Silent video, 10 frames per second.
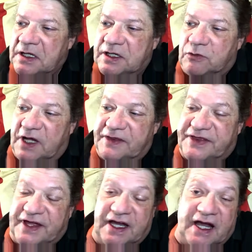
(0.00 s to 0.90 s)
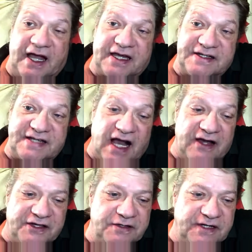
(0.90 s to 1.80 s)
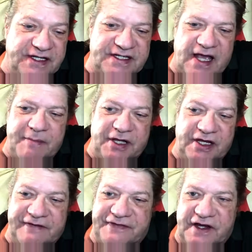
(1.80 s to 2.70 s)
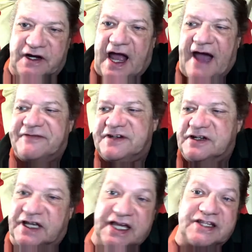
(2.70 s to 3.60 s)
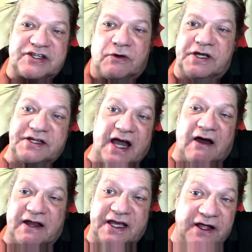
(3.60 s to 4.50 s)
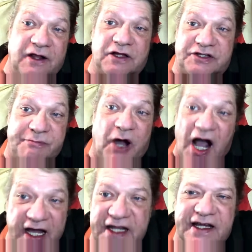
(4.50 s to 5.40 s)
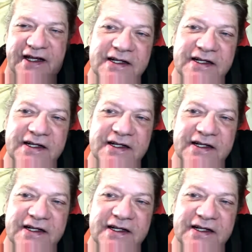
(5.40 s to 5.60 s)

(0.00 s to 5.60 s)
The one thing I can tell you is, I mean, if they're after kids going down a hill tobogganing